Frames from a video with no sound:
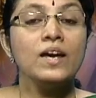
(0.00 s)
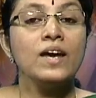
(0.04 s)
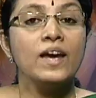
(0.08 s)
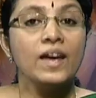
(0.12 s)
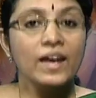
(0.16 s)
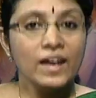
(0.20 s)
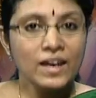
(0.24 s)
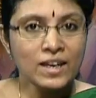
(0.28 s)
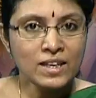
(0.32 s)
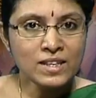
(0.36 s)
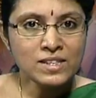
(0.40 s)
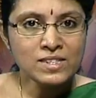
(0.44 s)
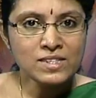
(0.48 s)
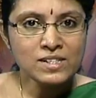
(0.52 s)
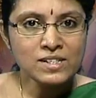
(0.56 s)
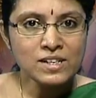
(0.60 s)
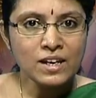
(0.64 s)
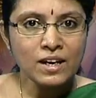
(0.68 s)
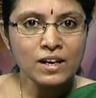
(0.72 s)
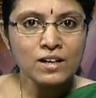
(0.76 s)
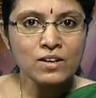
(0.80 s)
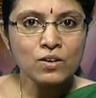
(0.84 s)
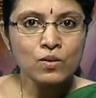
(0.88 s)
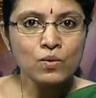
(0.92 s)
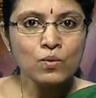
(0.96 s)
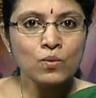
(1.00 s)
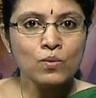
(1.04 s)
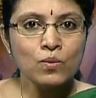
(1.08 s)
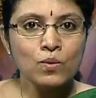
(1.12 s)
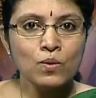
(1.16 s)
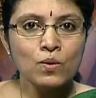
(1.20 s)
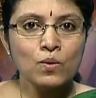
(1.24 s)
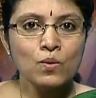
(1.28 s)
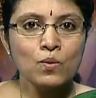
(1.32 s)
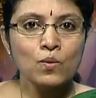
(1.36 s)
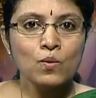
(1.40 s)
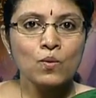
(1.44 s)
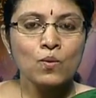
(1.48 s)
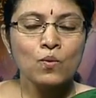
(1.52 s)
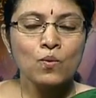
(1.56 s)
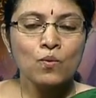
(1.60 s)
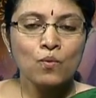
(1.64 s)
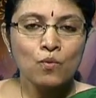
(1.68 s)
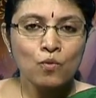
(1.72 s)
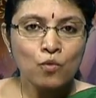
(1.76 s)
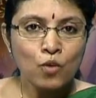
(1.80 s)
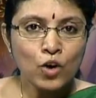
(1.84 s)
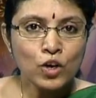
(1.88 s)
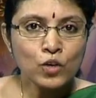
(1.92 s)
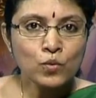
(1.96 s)
Instead,
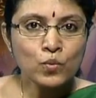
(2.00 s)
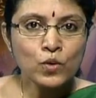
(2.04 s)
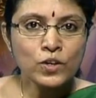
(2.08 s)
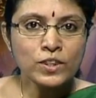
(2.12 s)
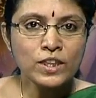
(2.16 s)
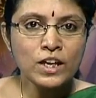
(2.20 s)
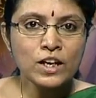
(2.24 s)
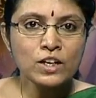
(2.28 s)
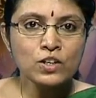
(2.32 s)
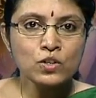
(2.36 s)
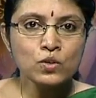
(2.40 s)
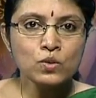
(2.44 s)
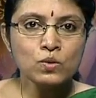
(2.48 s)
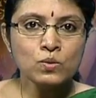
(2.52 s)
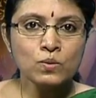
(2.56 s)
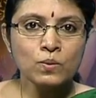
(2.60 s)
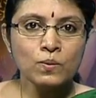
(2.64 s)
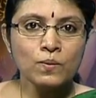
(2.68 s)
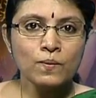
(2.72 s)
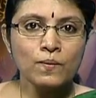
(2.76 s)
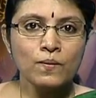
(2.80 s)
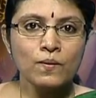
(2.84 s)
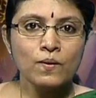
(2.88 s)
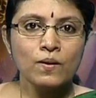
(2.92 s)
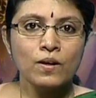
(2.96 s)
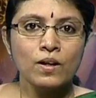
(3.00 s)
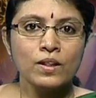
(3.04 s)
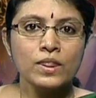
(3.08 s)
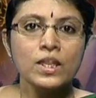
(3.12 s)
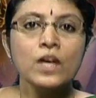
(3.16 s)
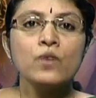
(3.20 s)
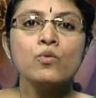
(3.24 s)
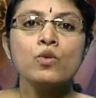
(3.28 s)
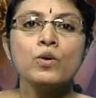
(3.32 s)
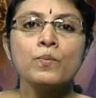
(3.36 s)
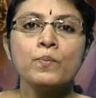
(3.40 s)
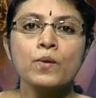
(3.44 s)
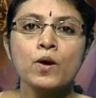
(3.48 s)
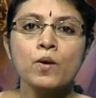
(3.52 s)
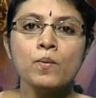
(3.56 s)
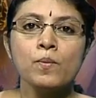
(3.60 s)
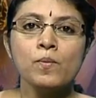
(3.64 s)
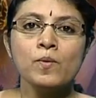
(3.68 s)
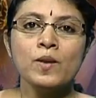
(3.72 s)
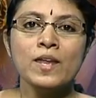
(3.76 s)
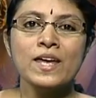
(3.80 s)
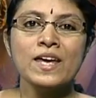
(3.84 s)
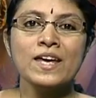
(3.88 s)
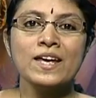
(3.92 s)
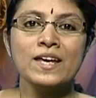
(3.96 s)
what would they do? They would
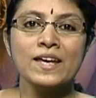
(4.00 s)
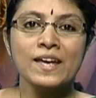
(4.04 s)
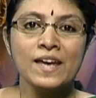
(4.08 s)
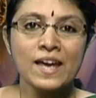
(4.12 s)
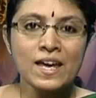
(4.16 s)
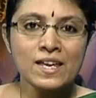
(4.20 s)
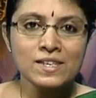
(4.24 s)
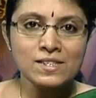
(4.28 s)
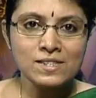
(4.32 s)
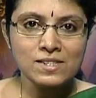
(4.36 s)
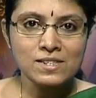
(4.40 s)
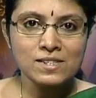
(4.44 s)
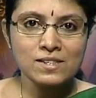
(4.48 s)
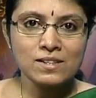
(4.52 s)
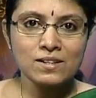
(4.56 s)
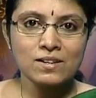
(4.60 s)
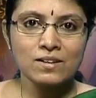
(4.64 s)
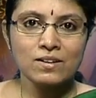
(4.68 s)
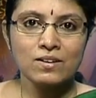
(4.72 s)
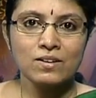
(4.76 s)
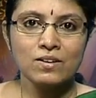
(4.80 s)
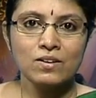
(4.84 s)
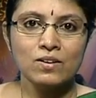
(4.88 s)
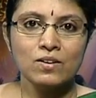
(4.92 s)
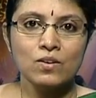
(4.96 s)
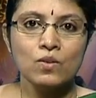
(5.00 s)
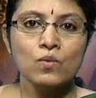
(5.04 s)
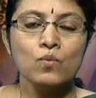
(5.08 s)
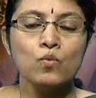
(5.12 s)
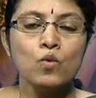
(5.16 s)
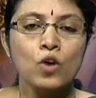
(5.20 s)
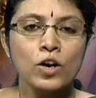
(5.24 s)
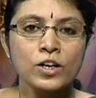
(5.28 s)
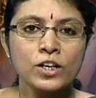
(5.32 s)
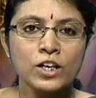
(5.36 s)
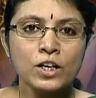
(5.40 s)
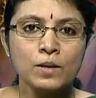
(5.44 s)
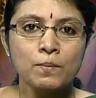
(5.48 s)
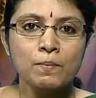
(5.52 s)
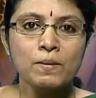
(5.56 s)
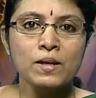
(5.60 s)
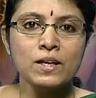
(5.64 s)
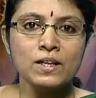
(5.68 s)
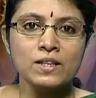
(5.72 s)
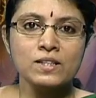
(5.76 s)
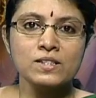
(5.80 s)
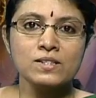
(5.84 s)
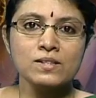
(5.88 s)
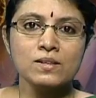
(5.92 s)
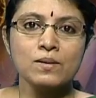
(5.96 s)
probably guess what it
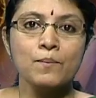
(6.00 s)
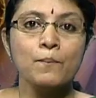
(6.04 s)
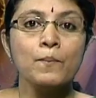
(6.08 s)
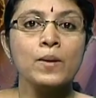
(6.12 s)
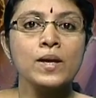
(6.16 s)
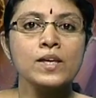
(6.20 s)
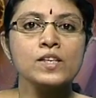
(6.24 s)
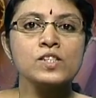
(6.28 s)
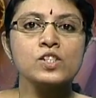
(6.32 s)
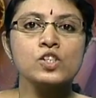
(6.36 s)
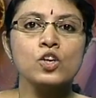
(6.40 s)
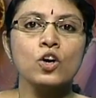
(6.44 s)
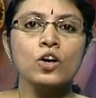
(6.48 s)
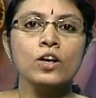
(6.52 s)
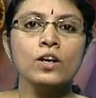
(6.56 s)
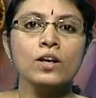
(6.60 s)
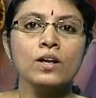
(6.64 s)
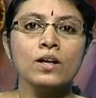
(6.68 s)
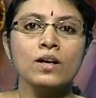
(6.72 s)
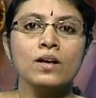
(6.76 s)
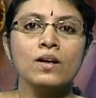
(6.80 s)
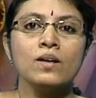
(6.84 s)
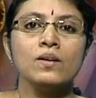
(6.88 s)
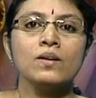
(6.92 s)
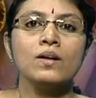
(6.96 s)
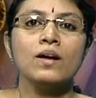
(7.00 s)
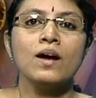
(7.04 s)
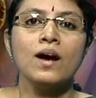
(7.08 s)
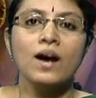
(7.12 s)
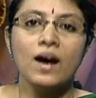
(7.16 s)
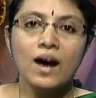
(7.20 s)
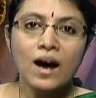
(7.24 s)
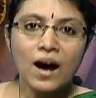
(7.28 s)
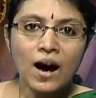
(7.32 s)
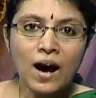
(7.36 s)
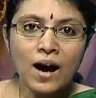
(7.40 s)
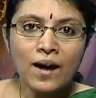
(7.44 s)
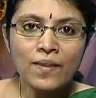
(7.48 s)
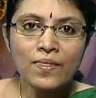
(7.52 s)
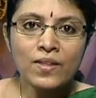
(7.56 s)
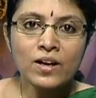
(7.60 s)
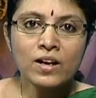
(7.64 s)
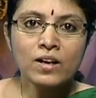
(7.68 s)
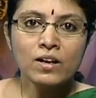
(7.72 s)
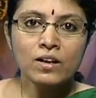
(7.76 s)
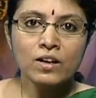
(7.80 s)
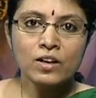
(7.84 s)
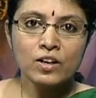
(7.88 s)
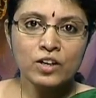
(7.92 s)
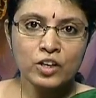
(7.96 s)
means based on other
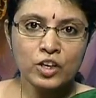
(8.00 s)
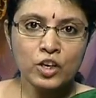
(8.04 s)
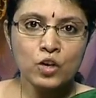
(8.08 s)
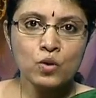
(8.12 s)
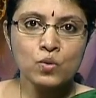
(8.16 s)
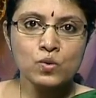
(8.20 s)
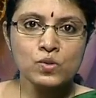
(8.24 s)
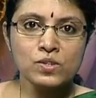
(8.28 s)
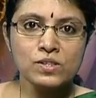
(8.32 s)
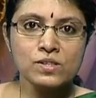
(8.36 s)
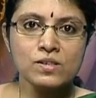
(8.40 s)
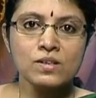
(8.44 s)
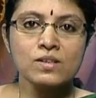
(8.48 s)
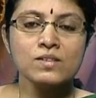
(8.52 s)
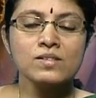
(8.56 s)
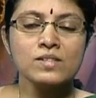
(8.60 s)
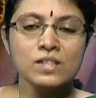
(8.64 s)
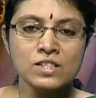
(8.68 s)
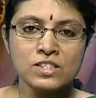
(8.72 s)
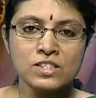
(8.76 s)
cues such